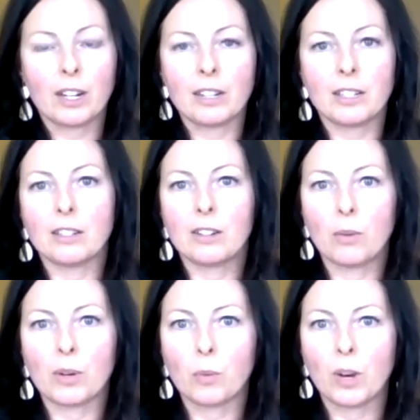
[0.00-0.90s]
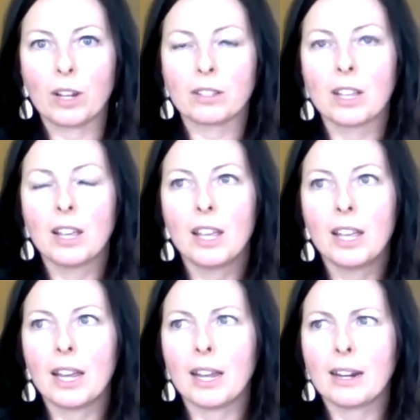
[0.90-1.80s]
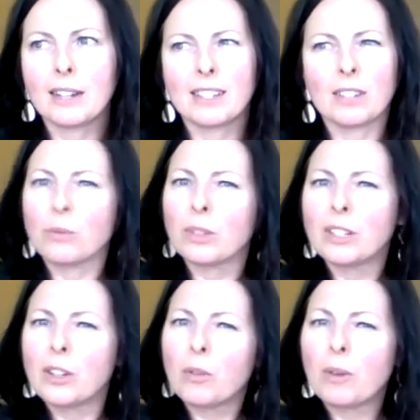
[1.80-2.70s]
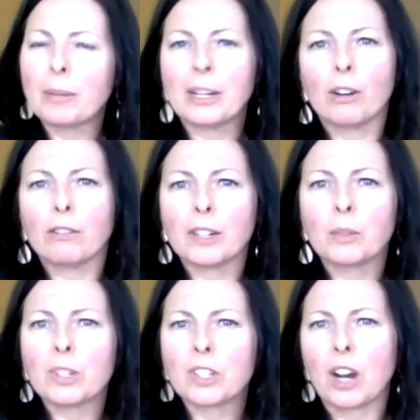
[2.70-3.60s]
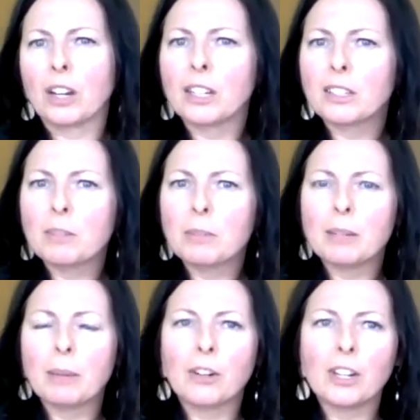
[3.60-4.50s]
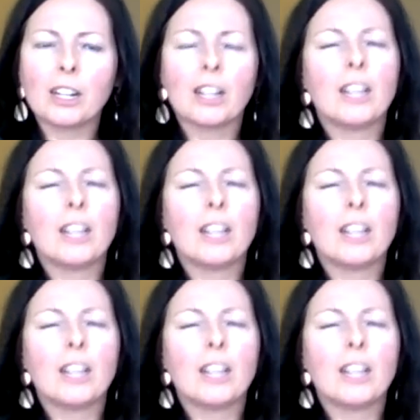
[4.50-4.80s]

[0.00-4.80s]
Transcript: I didn't know what it was, and I didn't really know why my girlfriend was talking to me about it.